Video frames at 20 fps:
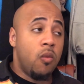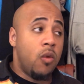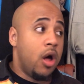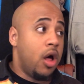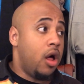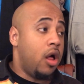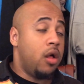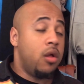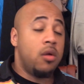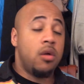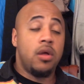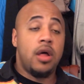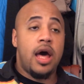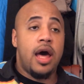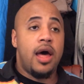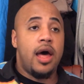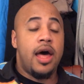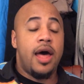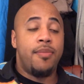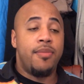Well,
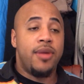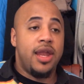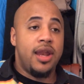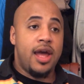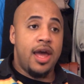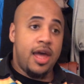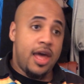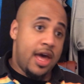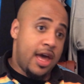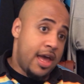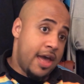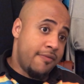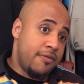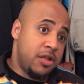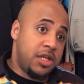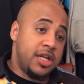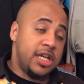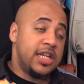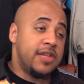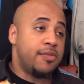I
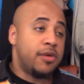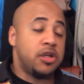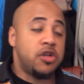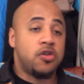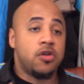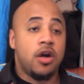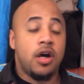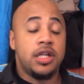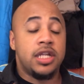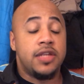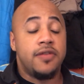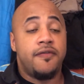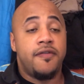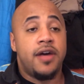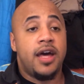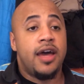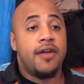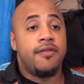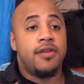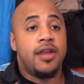haven't changed my drawers in
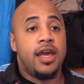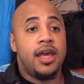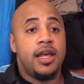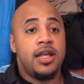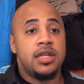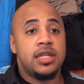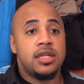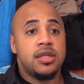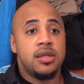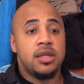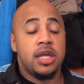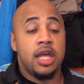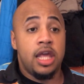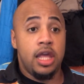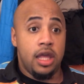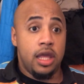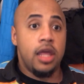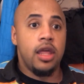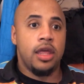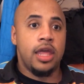5 days.
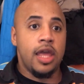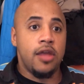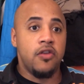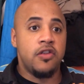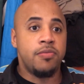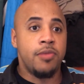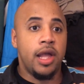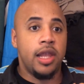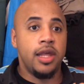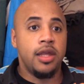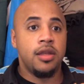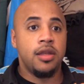Can you smell